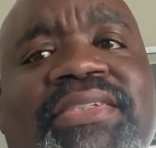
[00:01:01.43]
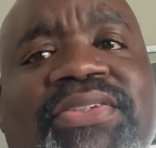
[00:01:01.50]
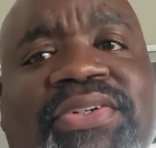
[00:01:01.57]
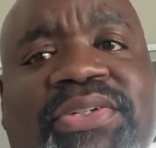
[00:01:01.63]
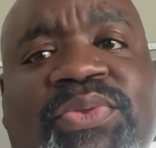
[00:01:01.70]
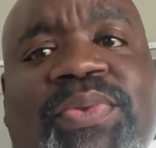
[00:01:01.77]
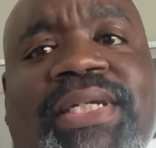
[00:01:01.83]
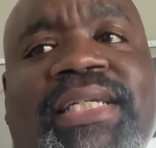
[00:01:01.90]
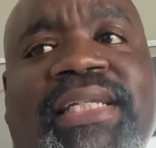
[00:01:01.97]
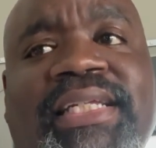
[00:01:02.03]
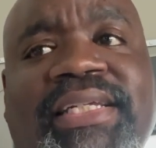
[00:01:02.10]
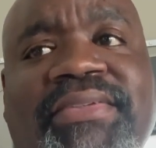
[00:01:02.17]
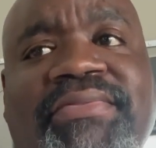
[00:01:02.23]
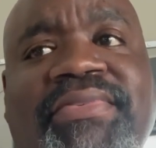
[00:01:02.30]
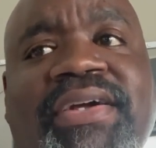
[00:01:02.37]
are
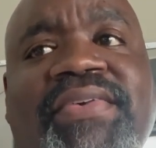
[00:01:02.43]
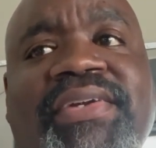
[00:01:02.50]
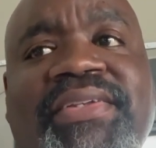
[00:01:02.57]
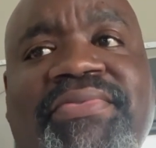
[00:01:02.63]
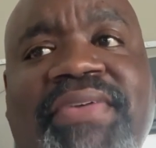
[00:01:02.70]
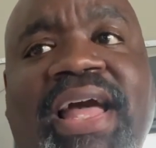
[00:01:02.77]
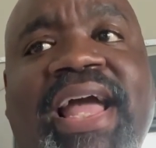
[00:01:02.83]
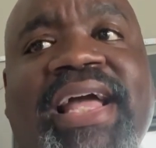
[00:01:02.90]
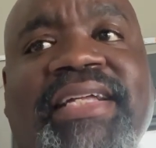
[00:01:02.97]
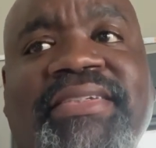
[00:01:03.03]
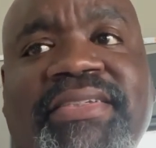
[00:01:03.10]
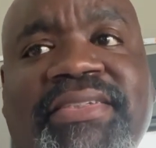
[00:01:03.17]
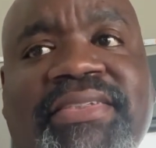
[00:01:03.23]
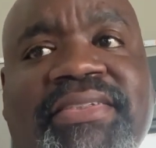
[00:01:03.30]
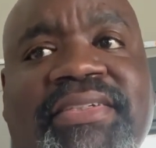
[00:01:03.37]
dwindling very
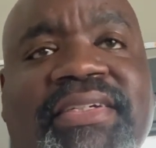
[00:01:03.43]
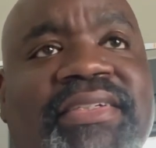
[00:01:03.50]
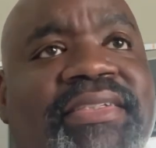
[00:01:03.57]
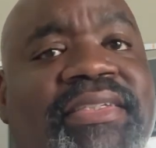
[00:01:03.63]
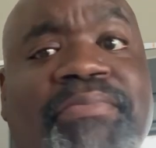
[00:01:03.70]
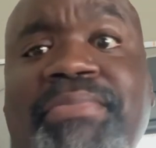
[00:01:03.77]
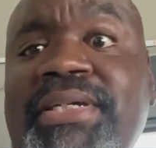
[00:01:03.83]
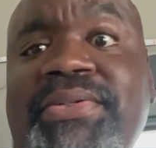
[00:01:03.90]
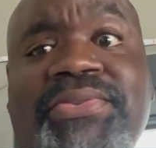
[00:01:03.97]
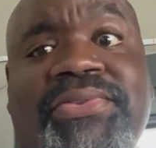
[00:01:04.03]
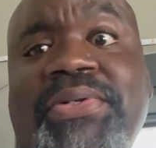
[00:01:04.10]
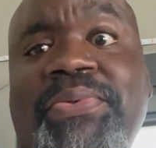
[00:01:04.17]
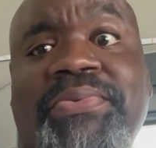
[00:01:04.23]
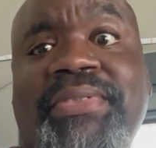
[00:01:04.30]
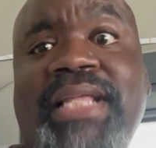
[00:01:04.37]
fast because the bills
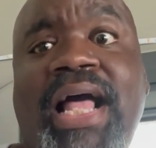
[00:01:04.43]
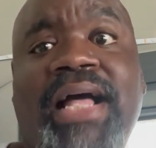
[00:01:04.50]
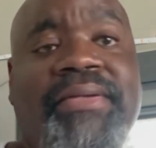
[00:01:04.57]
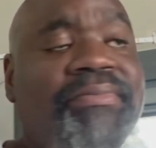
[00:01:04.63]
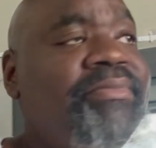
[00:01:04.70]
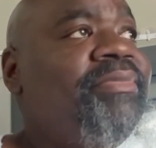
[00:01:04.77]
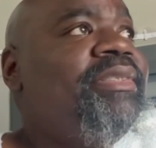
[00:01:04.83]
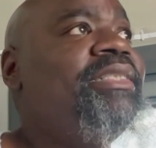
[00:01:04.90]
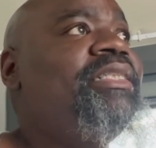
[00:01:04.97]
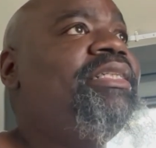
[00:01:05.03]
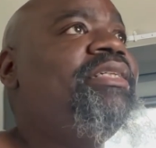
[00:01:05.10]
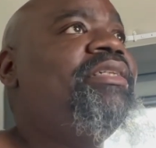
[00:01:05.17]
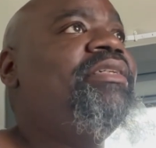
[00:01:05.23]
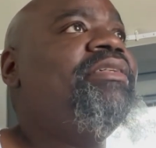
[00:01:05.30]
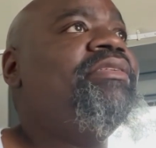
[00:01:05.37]
don't stop.
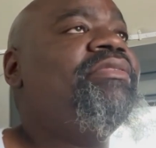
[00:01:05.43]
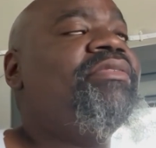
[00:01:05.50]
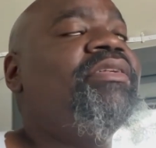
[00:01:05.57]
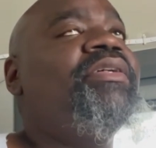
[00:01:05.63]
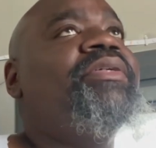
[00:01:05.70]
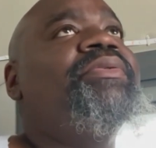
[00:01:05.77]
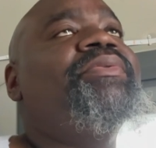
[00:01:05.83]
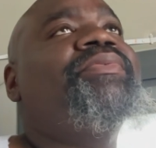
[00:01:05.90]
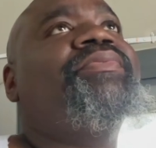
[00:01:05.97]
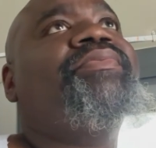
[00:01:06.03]
So,